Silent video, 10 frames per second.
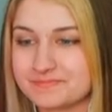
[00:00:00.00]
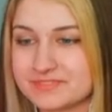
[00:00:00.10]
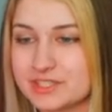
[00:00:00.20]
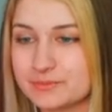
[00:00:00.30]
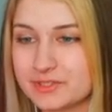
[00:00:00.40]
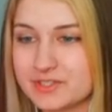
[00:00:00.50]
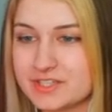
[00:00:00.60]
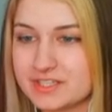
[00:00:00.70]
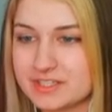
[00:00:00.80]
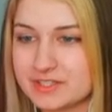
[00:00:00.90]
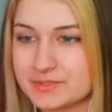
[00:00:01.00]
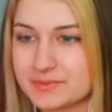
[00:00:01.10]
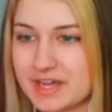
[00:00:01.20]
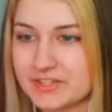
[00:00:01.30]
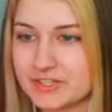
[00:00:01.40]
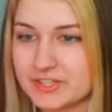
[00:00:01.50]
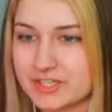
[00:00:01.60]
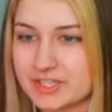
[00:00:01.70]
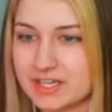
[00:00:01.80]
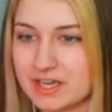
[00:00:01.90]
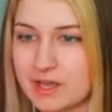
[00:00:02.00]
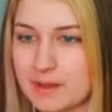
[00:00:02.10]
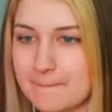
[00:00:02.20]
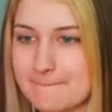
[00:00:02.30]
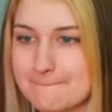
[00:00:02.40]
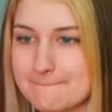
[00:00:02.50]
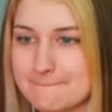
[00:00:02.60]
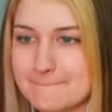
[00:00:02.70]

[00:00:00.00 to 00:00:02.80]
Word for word: I'd really rather, um,